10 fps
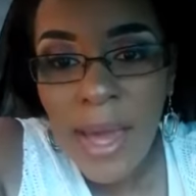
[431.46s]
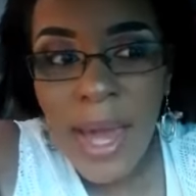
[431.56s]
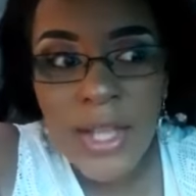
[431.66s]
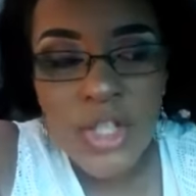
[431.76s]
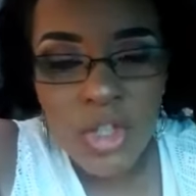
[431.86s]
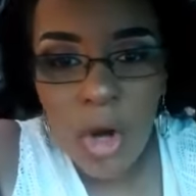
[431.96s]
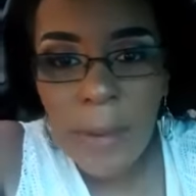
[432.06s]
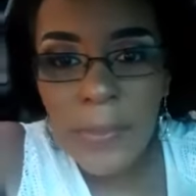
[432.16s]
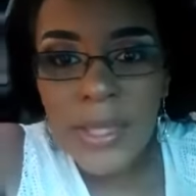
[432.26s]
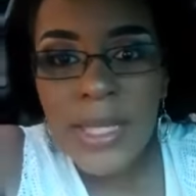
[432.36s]
and
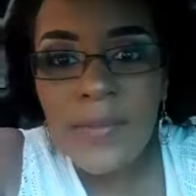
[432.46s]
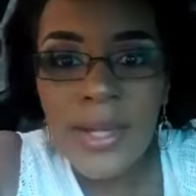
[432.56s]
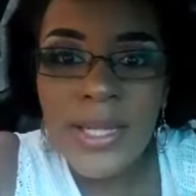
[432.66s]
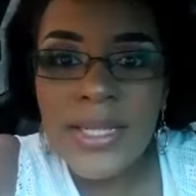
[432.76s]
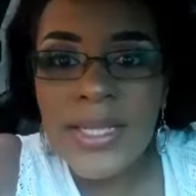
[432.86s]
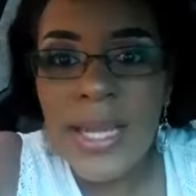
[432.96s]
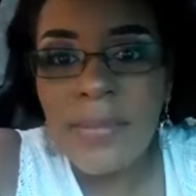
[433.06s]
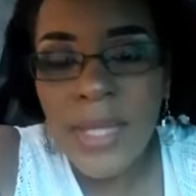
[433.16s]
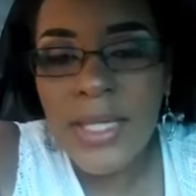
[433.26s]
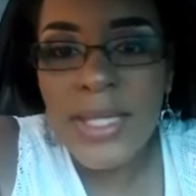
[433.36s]
start believing in the
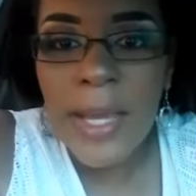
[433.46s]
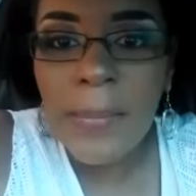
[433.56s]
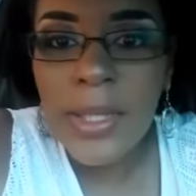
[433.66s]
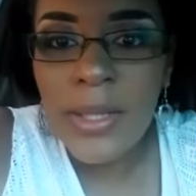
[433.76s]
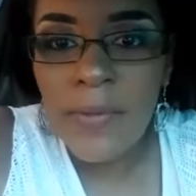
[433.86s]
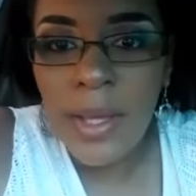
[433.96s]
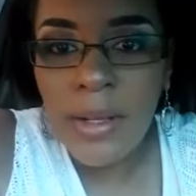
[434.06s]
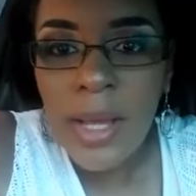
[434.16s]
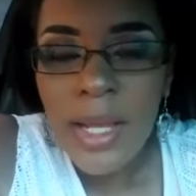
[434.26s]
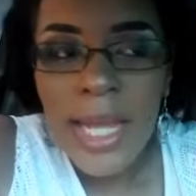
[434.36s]
same things they believe in.